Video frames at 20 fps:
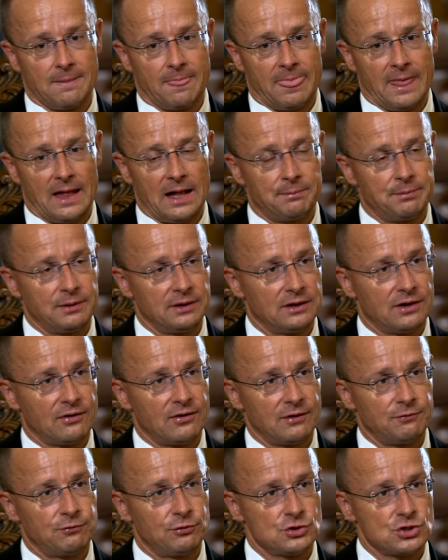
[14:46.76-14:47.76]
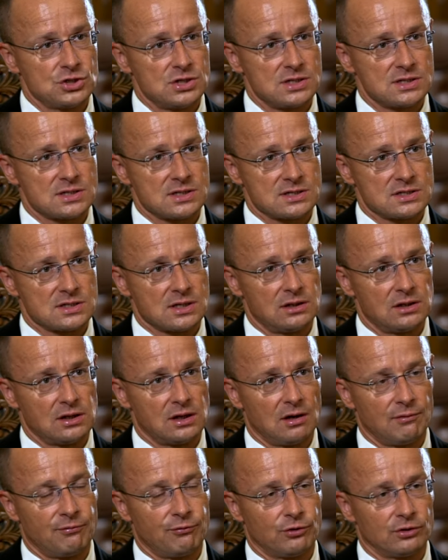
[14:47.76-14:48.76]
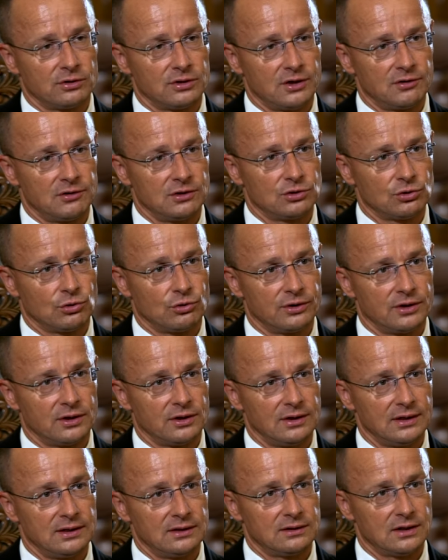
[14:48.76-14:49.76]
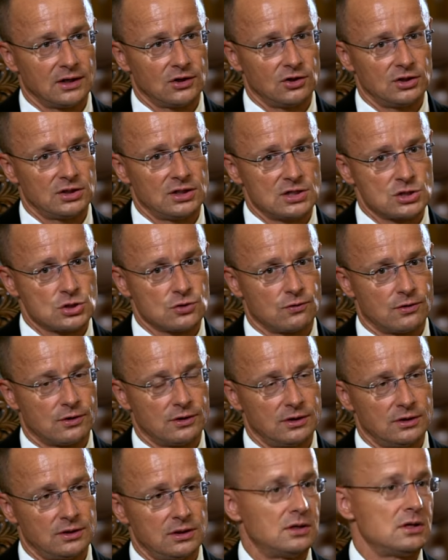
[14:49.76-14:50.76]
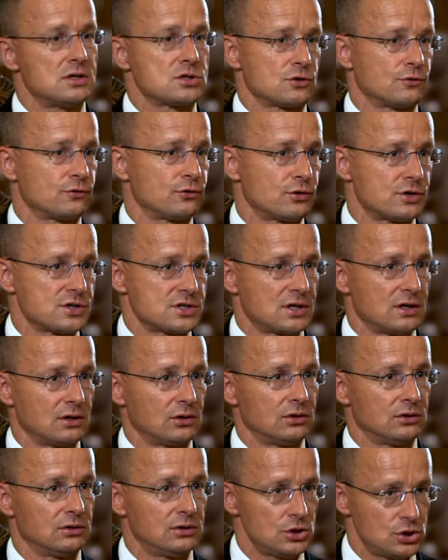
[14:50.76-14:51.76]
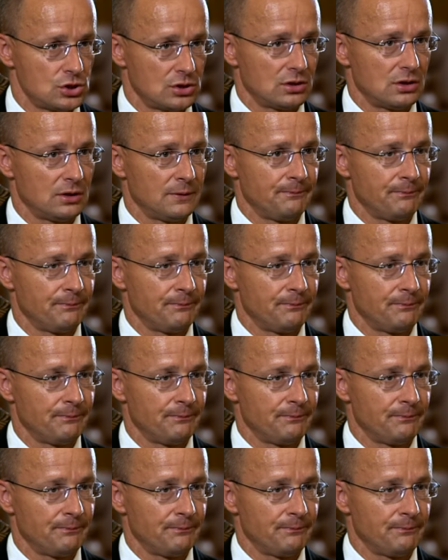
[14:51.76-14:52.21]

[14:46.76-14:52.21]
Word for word: helping their refugees and standing up for territorial integrity and sovereignty, it's of course unconditional.